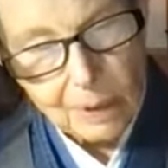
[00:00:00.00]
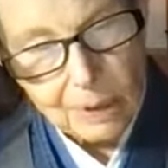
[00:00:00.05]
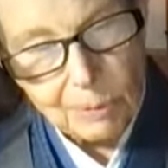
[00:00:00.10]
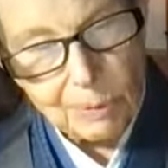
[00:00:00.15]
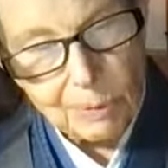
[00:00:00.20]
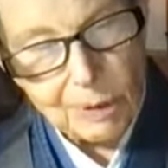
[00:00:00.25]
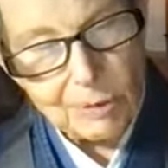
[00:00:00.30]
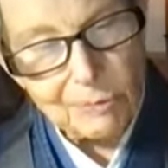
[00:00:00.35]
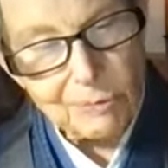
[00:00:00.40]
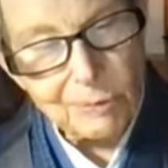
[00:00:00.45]
the
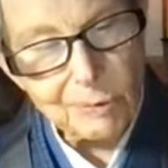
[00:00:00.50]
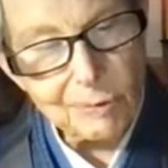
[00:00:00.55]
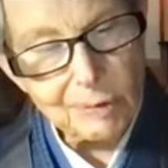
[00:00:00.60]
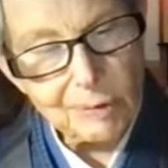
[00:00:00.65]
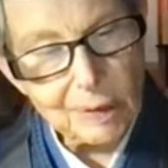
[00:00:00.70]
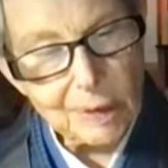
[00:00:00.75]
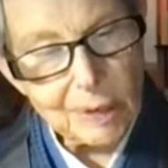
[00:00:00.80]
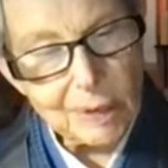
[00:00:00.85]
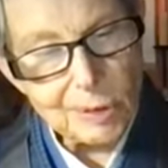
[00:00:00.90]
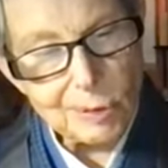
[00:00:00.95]

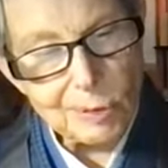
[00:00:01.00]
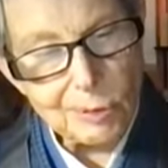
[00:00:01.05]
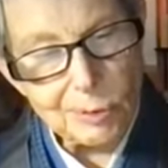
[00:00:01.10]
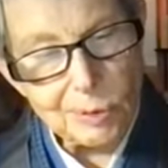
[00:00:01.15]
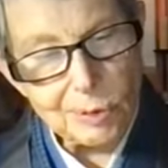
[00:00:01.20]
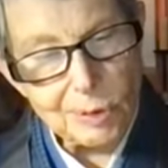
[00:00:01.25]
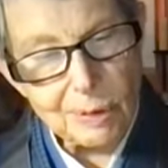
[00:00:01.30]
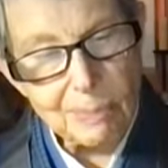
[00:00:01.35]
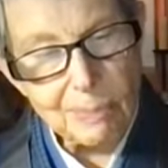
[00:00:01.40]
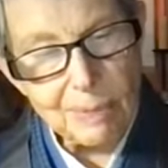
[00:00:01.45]
wish-fulfilling
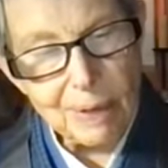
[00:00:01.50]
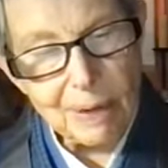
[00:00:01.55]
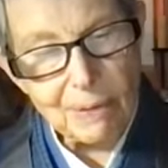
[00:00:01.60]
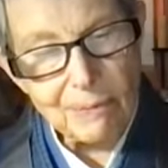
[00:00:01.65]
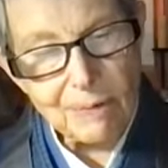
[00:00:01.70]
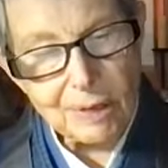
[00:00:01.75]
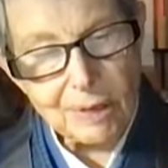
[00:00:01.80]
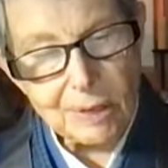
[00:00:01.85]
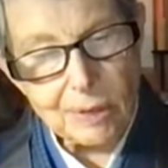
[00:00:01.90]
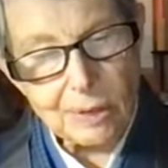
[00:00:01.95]
jewel that
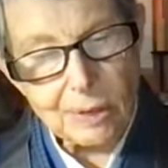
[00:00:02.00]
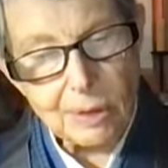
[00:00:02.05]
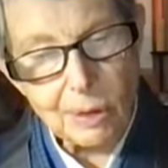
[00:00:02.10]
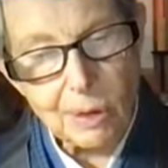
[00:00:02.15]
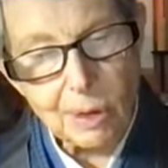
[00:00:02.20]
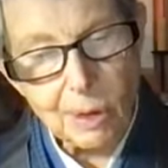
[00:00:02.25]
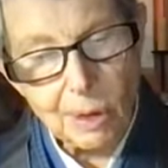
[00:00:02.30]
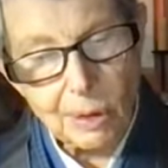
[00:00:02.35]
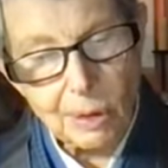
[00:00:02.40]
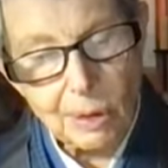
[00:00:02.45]
manifests
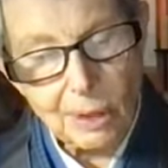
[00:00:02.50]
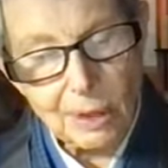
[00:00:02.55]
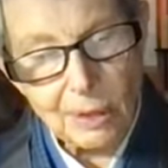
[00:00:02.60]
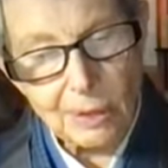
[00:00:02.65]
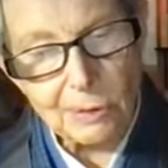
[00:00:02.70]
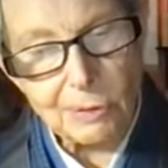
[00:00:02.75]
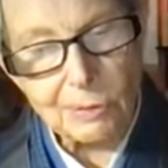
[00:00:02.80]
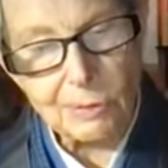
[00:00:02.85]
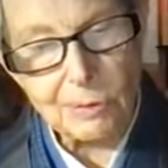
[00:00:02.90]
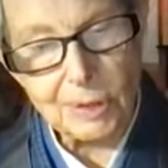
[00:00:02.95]
all
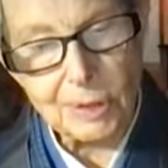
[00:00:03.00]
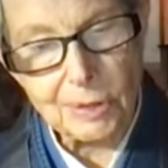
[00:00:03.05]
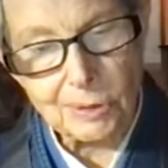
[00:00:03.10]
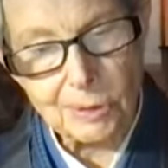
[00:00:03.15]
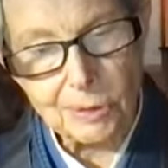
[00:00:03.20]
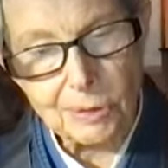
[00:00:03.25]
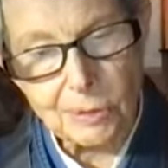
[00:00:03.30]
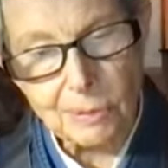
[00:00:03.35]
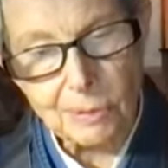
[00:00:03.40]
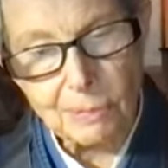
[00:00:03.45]
other
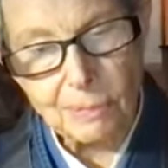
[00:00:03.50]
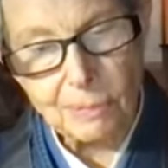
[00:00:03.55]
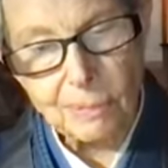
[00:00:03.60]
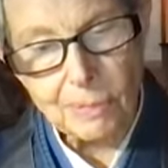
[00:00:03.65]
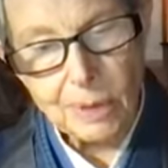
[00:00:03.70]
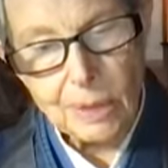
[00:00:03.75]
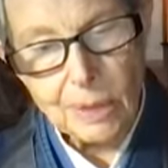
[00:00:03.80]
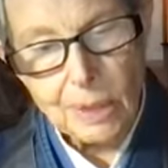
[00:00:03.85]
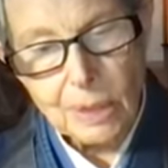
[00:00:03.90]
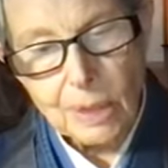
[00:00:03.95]
treasures.
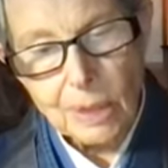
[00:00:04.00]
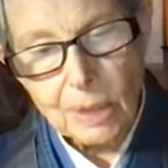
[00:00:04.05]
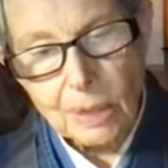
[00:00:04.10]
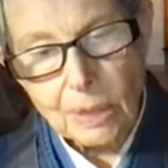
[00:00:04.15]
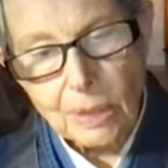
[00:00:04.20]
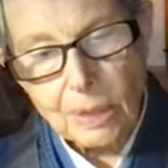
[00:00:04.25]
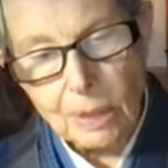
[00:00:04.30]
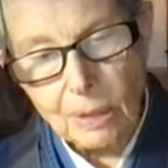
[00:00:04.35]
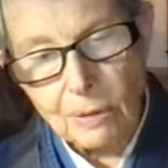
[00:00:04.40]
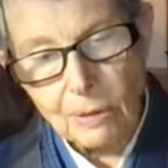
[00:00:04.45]

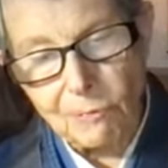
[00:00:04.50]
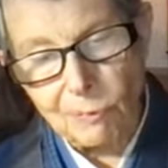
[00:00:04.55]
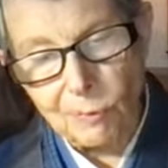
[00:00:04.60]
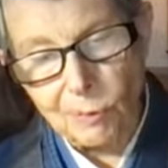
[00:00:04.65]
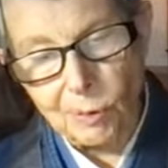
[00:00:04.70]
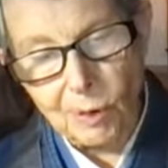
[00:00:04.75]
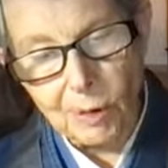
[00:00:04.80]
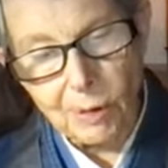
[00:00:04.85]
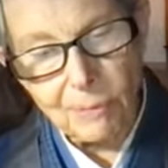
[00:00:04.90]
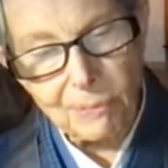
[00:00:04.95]

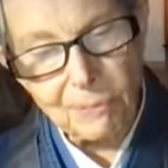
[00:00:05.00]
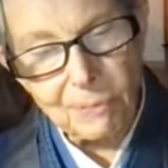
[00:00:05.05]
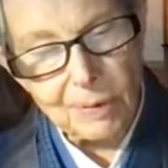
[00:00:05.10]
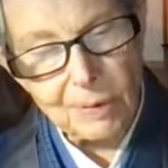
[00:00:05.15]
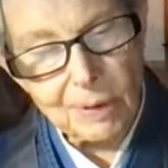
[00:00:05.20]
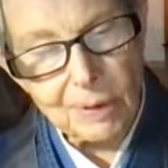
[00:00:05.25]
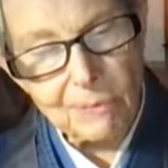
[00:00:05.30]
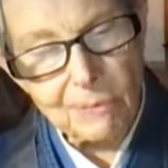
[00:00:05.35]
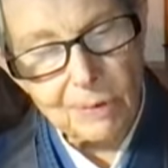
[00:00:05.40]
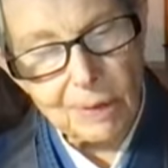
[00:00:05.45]
Therefore,
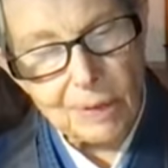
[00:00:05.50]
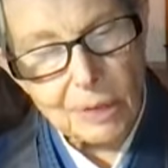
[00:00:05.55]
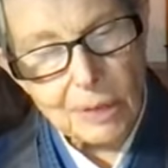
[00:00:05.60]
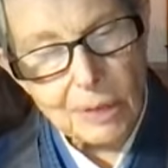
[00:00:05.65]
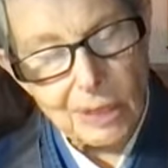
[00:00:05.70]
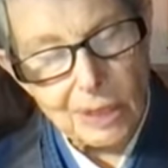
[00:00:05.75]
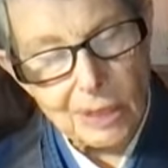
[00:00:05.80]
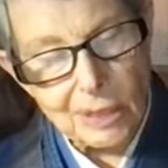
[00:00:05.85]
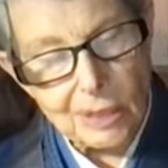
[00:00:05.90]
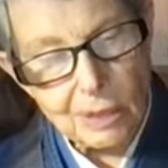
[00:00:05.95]
the
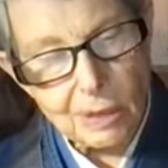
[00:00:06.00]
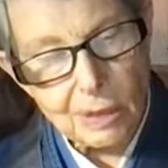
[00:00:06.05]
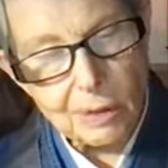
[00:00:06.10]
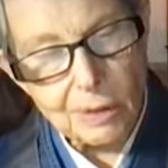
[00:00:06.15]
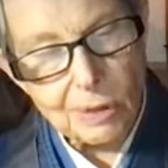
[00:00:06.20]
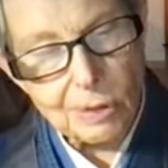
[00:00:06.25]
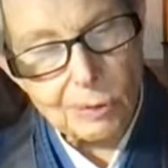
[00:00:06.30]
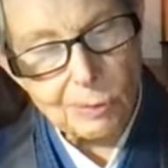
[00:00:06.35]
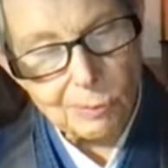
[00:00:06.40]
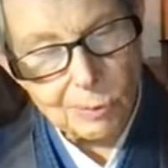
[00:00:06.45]
investigation of
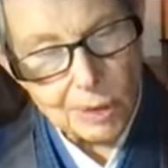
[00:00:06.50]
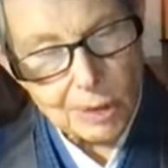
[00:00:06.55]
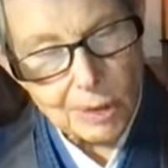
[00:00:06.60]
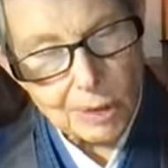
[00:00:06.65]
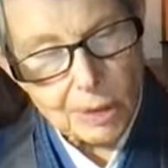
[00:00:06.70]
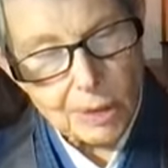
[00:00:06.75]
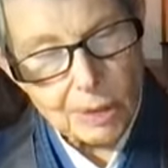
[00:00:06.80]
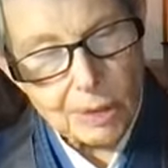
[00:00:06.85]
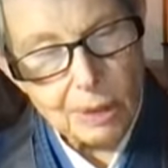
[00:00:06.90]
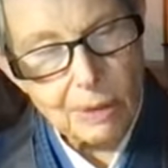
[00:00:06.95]
the
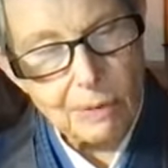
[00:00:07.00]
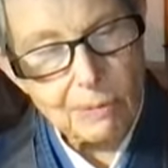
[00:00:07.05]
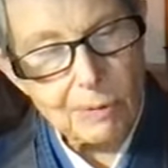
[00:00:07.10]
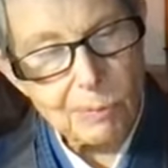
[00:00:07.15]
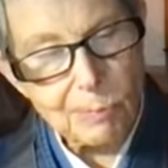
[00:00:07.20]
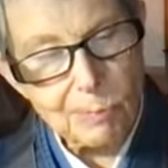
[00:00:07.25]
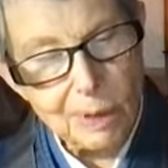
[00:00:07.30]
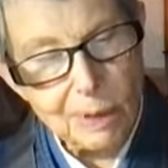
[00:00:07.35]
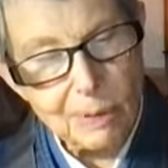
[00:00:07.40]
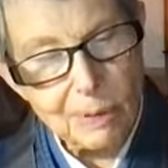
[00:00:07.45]
source of
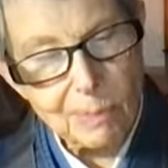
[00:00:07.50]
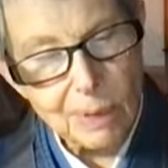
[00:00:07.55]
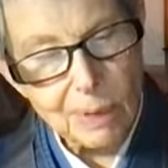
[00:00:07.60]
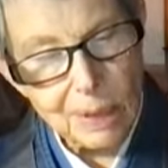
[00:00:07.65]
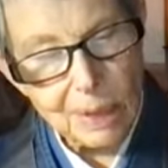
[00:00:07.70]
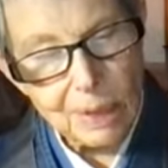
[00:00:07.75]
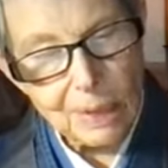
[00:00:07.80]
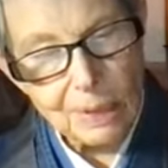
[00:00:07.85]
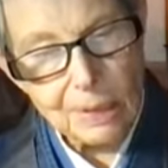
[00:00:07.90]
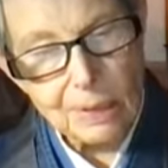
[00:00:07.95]
the one
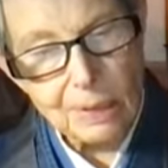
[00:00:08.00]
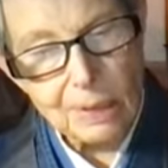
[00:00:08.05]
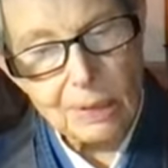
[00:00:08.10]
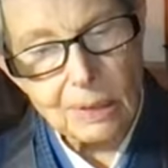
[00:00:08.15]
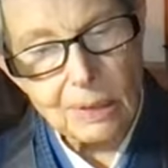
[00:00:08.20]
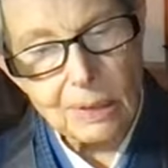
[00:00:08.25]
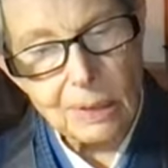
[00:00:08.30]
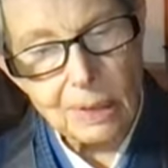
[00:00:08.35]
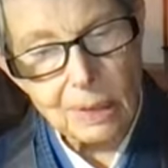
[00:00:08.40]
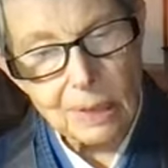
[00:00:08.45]
mind
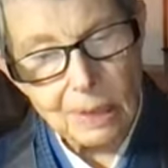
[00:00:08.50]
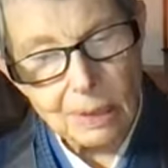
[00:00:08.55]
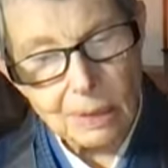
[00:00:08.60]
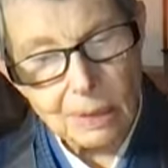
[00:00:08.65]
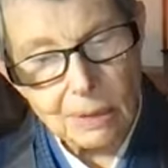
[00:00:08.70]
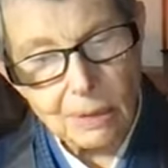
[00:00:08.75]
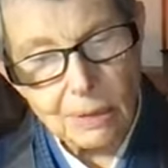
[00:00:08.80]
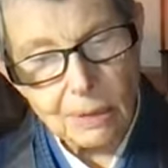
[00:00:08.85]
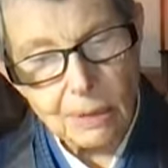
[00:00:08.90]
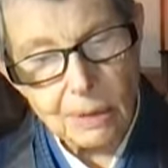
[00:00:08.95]
is the
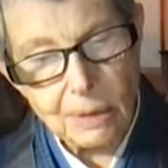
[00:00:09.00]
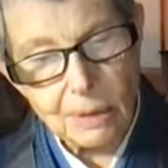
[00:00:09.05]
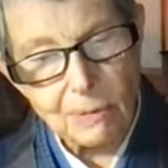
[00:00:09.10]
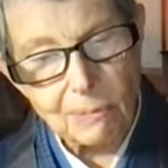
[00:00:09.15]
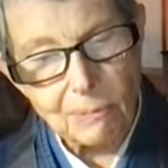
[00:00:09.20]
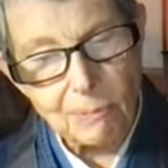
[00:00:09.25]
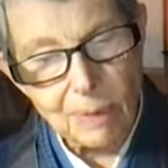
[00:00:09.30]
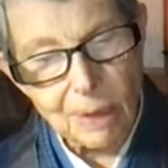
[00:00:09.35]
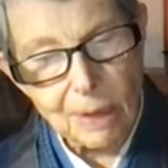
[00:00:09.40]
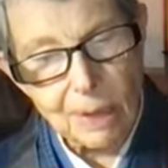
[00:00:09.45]
essence
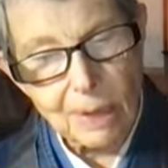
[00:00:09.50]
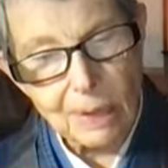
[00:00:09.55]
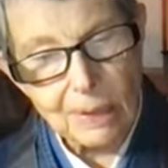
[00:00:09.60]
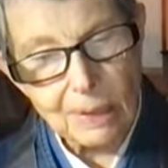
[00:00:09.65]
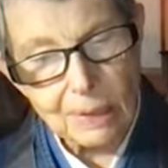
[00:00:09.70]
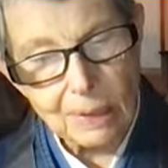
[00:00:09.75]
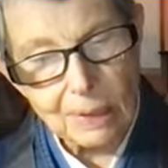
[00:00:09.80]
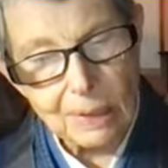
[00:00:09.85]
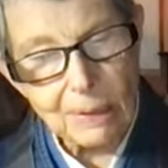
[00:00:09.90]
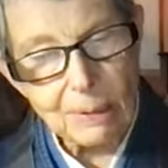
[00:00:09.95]
of
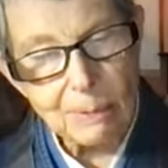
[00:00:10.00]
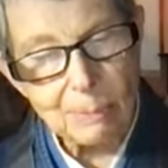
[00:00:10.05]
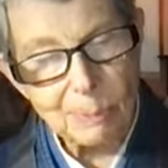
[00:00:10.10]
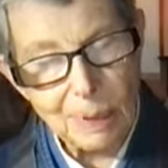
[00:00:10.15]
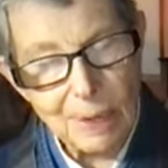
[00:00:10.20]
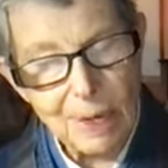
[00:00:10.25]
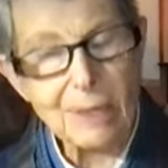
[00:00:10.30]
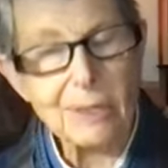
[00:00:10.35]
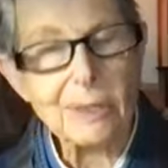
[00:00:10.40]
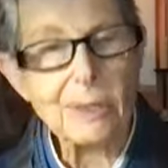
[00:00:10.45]
Mahayana
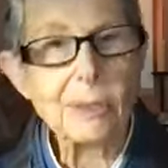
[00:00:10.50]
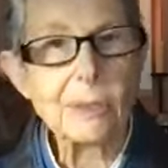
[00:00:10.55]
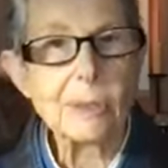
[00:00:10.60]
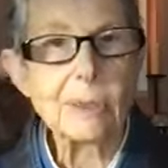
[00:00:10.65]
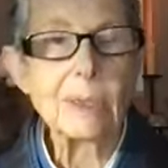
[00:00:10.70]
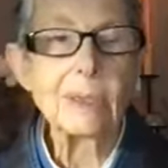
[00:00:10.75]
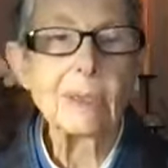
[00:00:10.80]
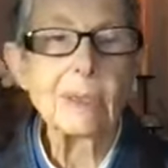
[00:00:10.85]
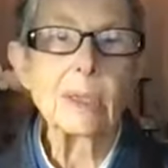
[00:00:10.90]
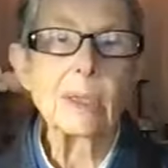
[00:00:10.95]
practice.
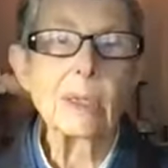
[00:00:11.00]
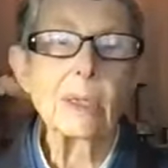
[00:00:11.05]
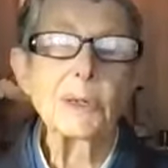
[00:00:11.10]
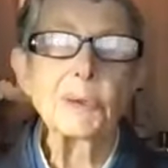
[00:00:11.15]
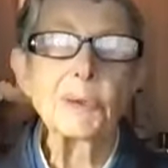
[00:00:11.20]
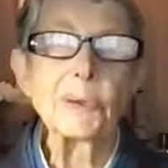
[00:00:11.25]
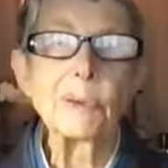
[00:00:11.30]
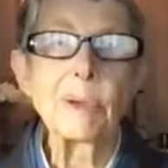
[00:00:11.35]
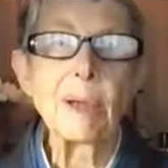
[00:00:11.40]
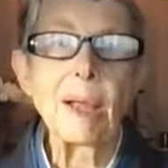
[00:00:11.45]
And there
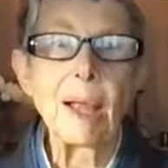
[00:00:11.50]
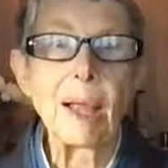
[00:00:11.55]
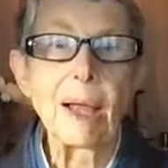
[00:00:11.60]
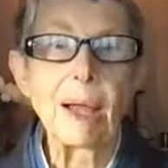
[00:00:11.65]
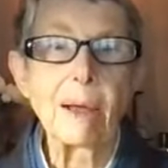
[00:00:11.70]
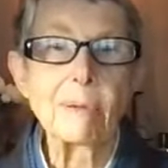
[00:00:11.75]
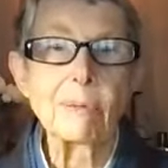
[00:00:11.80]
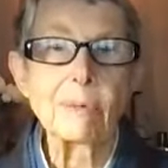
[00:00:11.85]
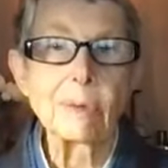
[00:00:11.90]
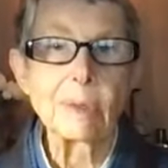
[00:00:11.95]
you
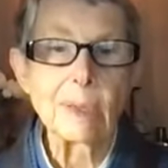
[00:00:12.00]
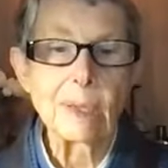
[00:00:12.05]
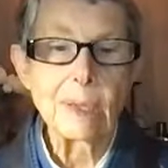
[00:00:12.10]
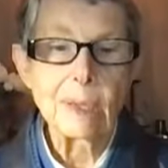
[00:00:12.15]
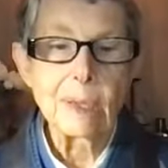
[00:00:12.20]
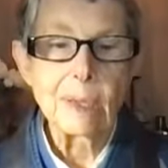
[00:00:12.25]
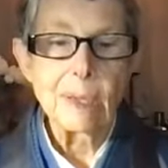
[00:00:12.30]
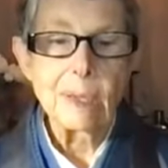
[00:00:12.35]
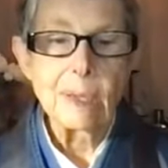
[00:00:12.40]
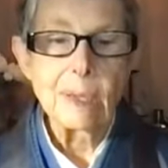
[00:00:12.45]
have
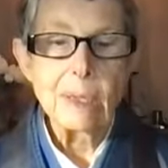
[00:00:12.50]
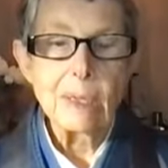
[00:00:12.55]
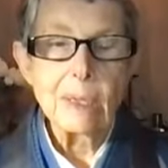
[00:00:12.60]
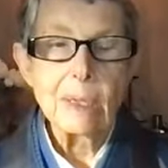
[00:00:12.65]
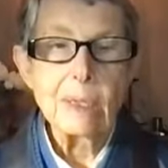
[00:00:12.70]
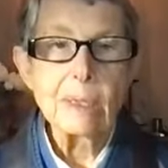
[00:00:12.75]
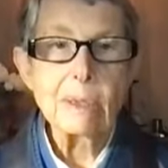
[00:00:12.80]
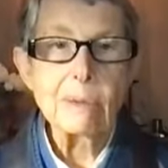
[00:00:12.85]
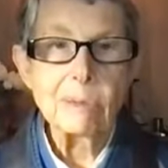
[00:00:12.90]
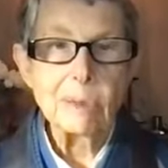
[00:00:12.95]

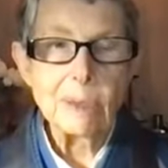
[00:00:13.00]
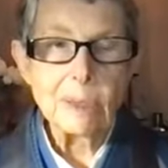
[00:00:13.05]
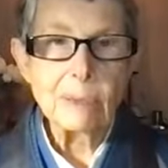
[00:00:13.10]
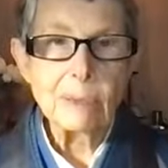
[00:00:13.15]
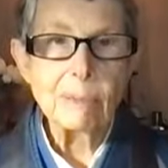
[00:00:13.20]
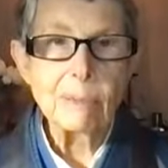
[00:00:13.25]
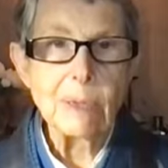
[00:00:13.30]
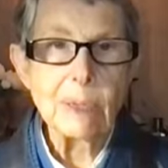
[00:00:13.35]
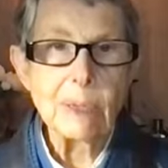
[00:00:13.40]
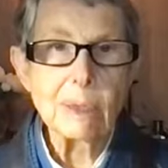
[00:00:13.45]
the
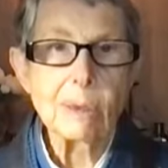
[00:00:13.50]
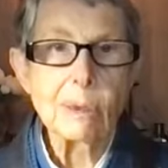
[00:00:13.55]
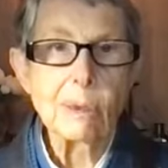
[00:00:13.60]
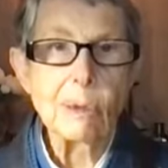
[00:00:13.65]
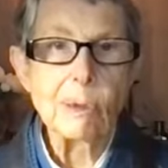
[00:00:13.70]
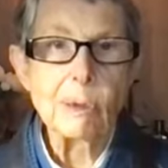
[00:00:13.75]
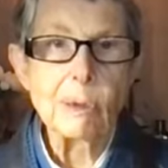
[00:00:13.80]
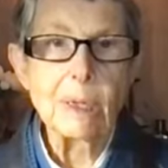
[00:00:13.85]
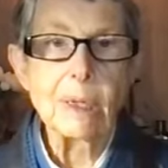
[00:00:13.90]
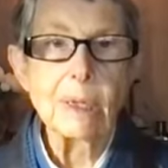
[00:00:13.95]
fundamental
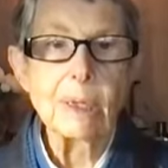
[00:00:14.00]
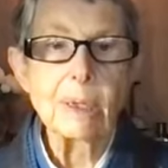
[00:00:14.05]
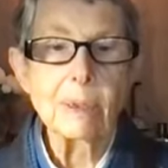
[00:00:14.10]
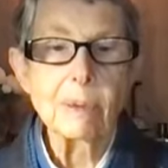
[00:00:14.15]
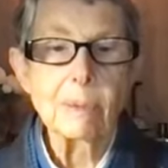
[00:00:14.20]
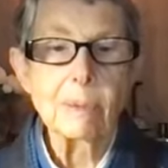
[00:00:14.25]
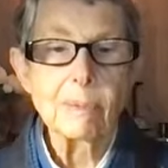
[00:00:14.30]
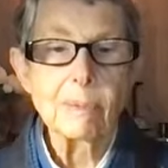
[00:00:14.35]
koan